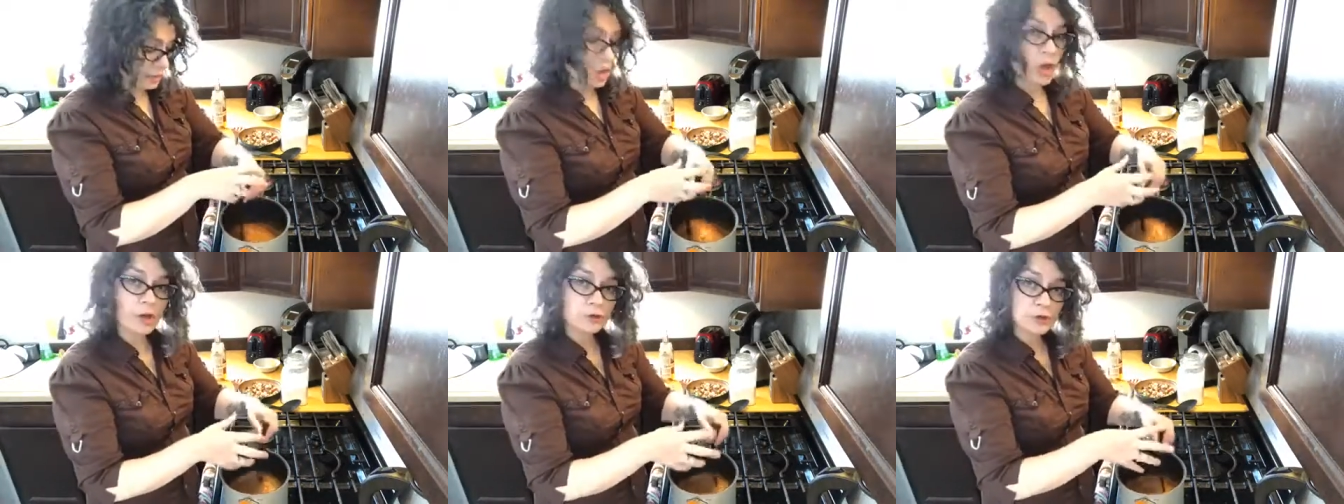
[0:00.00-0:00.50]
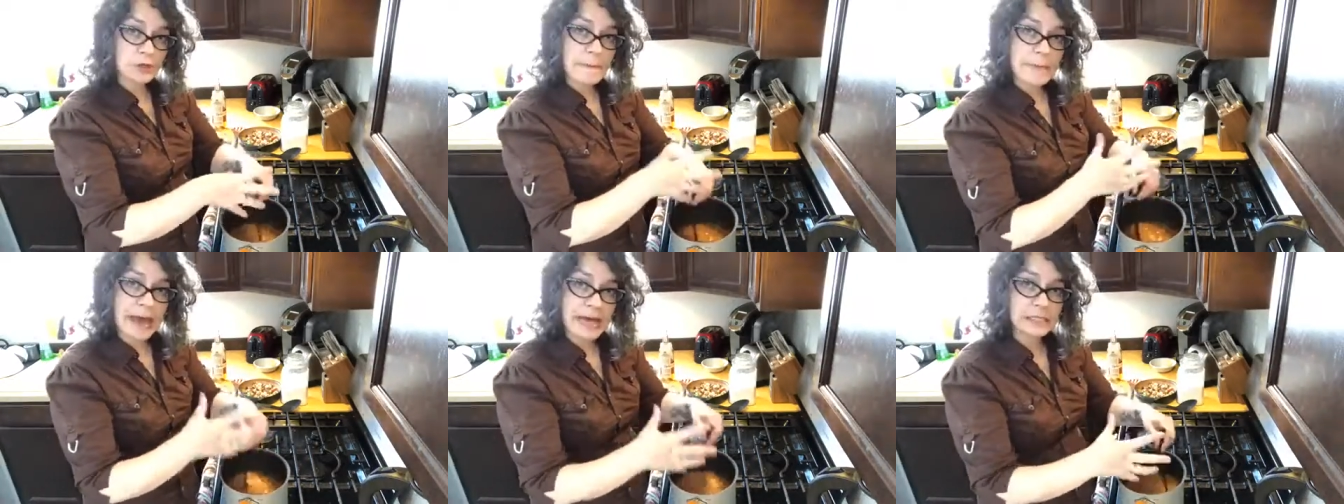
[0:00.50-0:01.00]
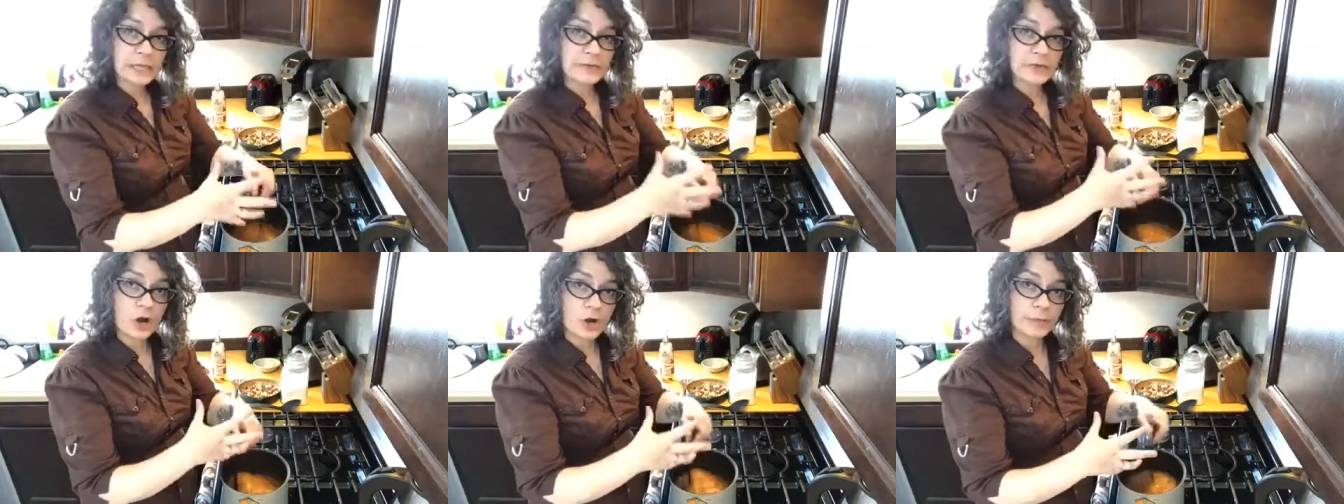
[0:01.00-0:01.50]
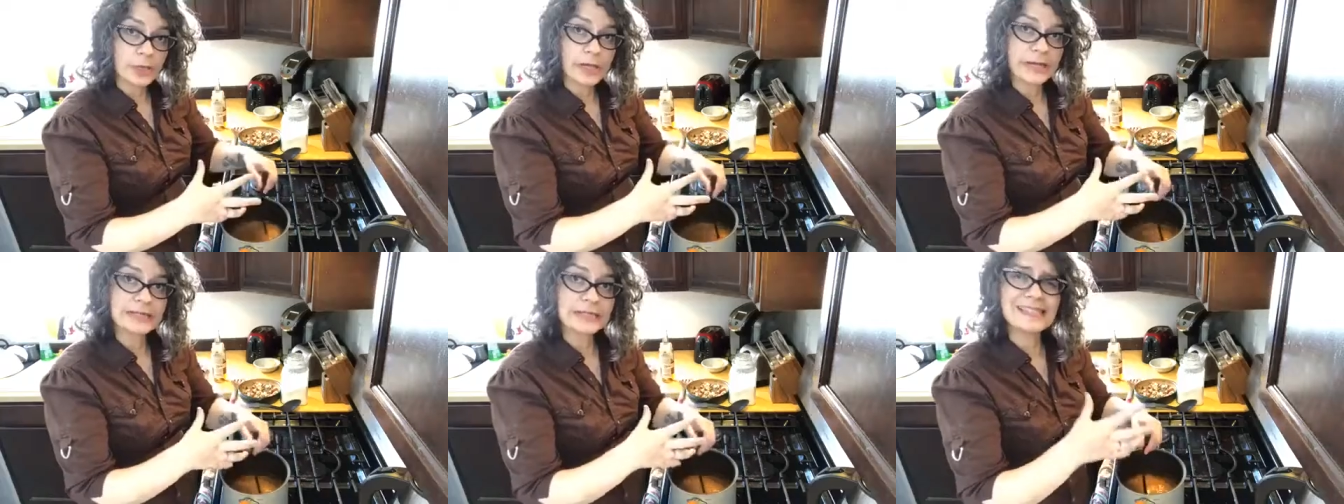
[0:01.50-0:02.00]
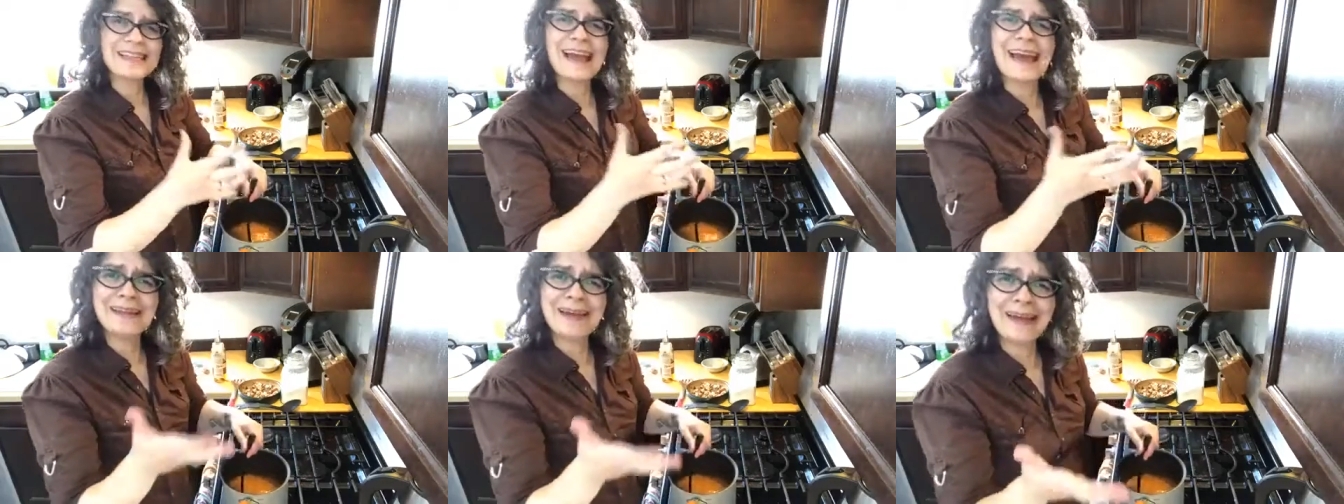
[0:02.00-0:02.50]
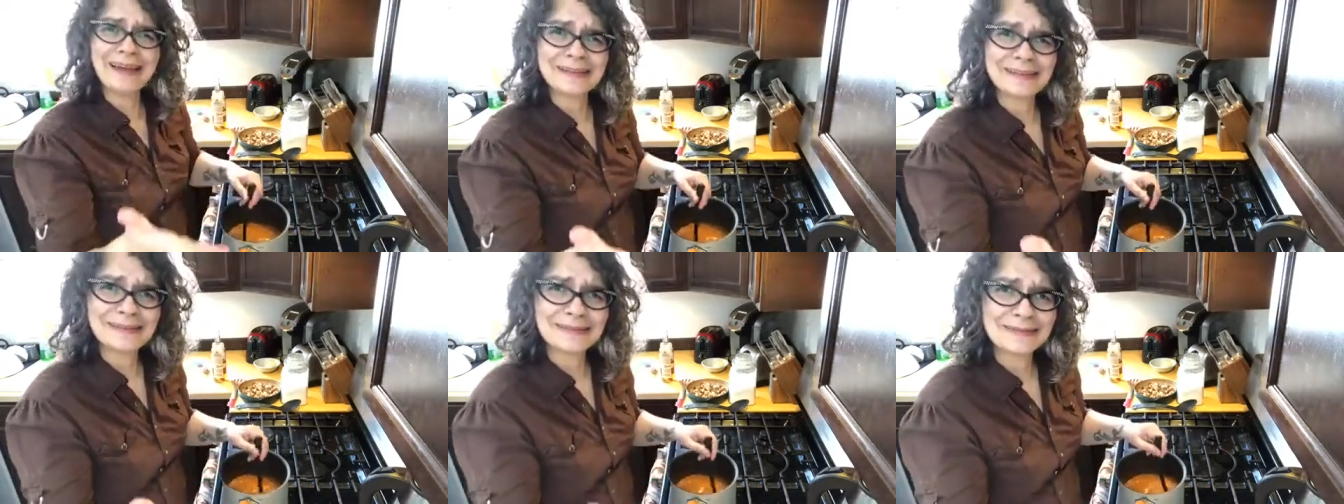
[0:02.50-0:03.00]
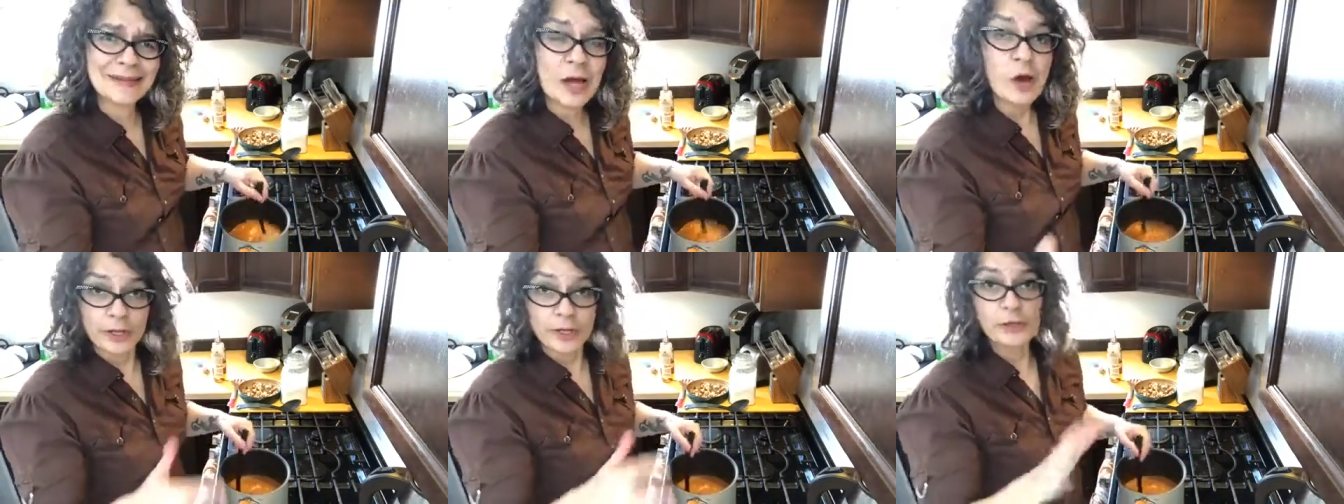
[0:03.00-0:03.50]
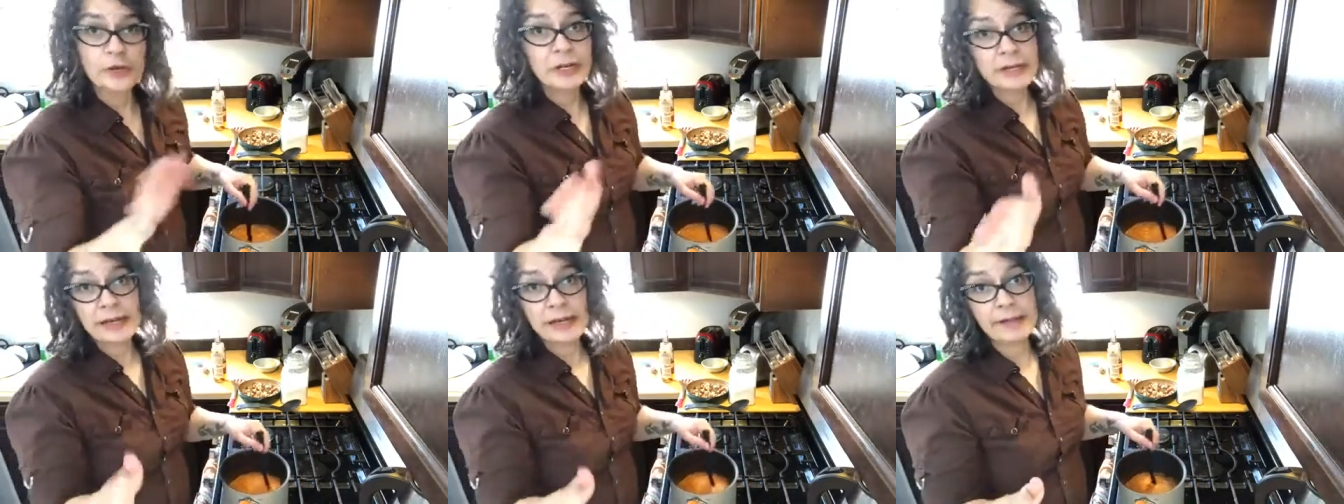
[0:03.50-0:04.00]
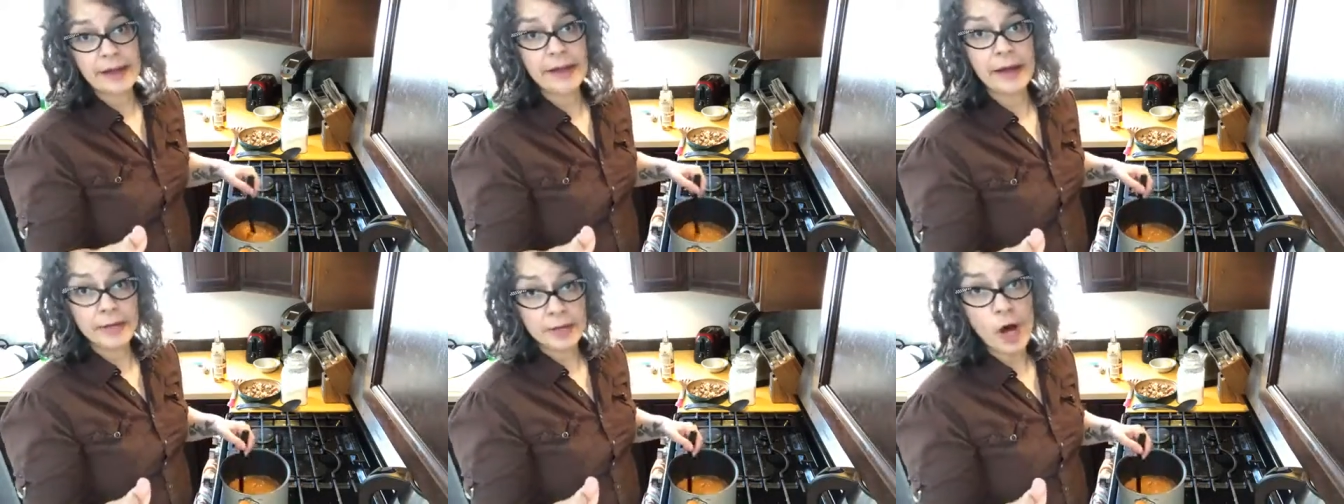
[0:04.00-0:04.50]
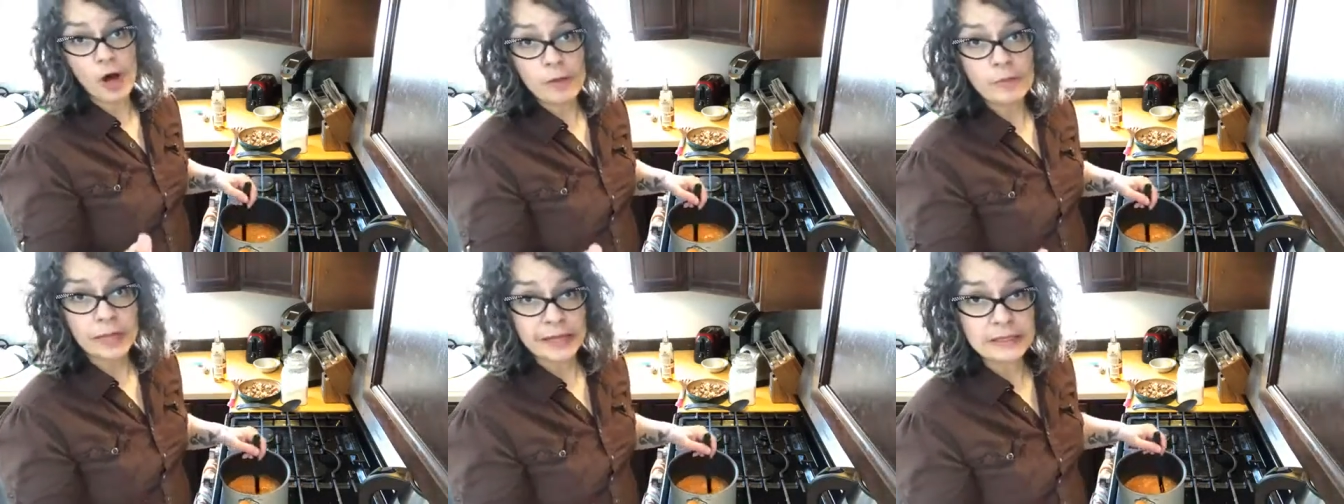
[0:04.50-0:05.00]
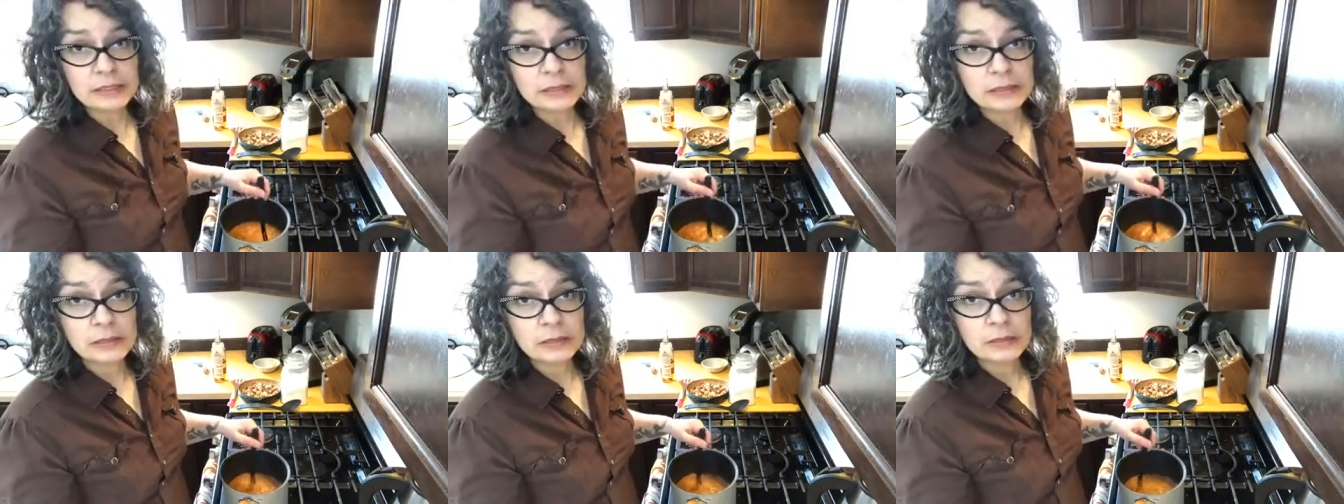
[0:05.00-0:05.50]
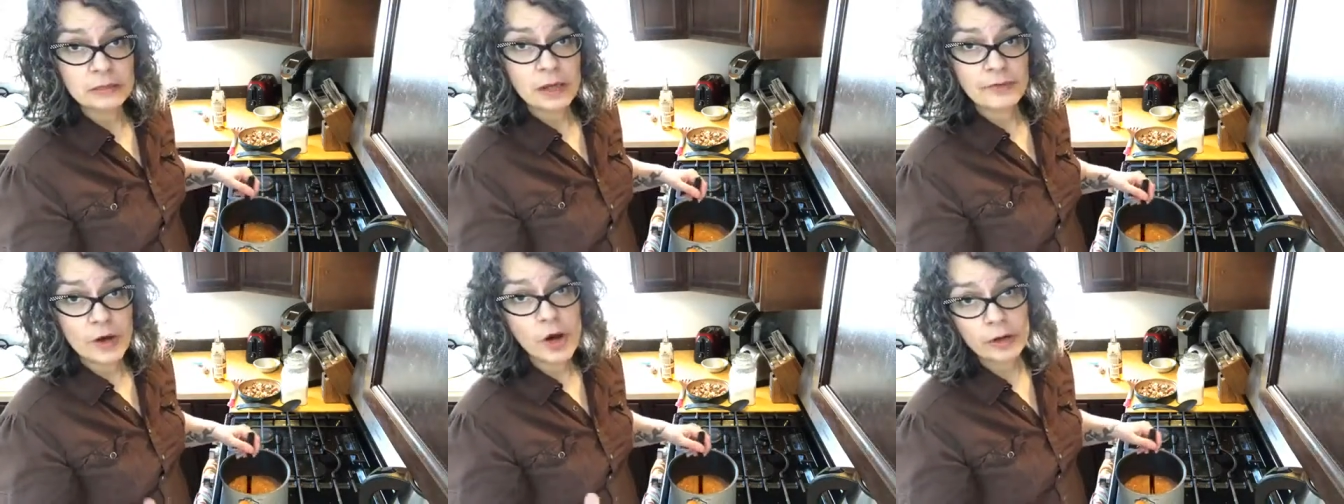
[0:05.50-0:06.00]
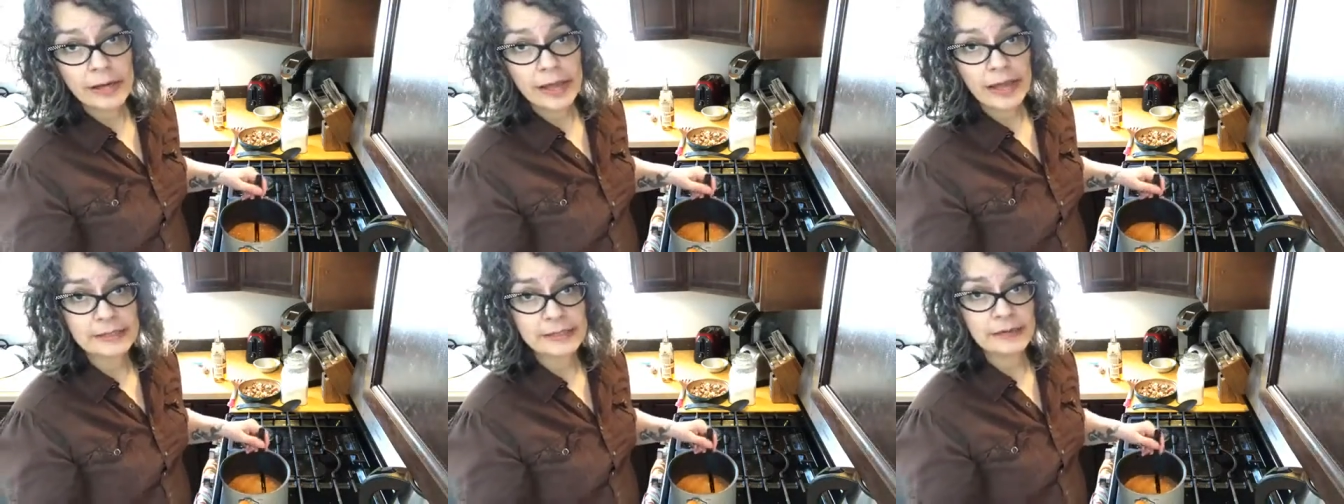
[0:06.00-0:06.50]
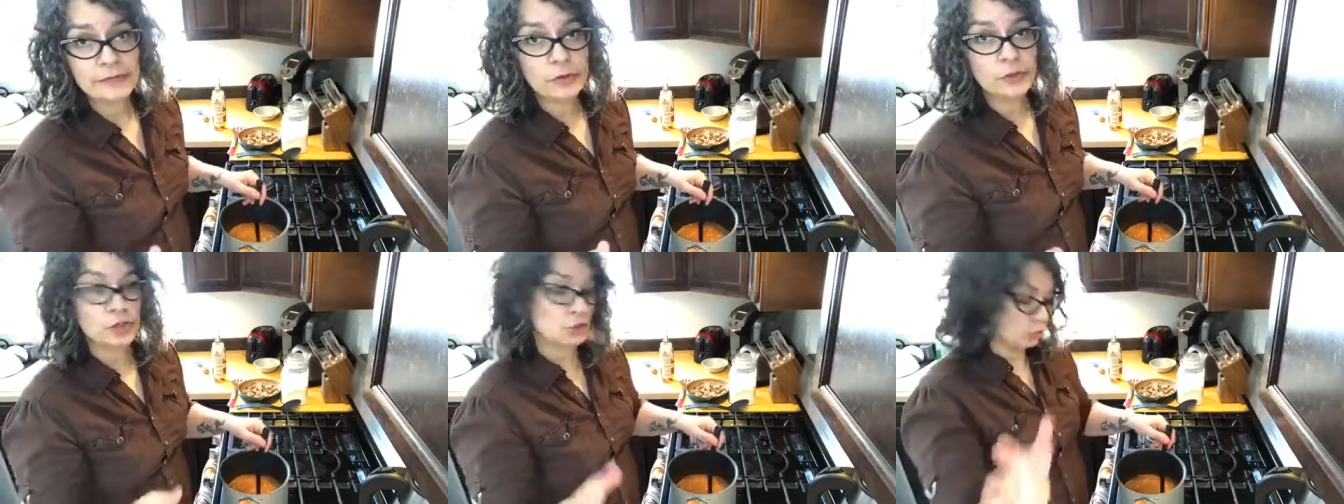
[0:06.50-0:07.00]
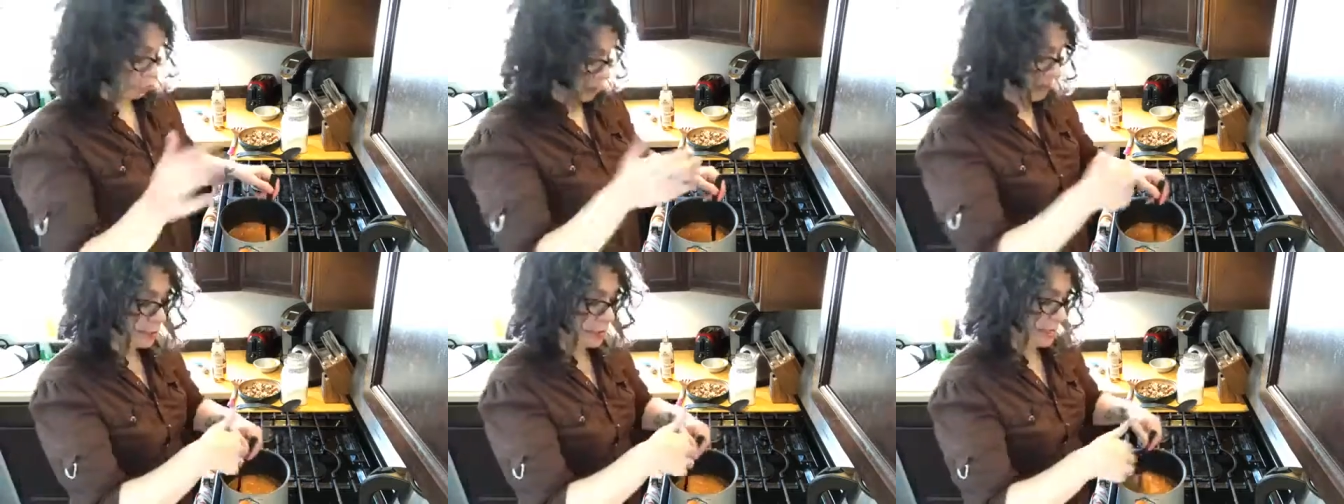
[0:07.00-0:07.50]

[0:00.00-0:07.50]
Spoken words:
cauldron mass of caramel and it says add eggs. Okay, you're gonna get like an omelet of hard eggs if you just drop your